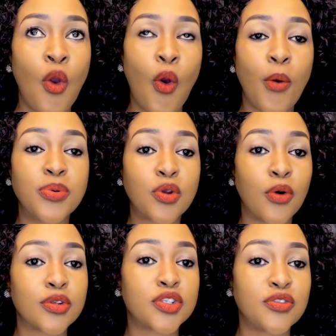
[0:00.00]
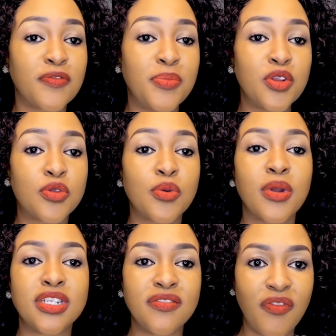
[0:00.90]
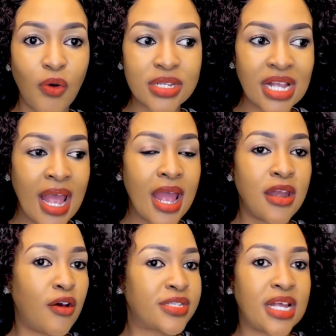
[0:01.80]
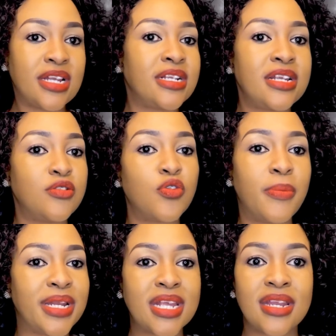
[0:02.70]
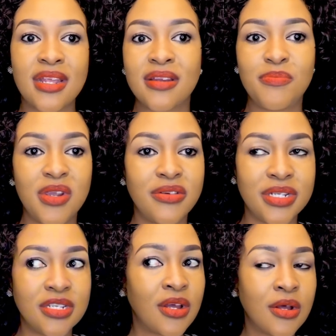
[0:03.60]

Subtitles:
or because you've been through a divorce and now suddenly nobody can get married.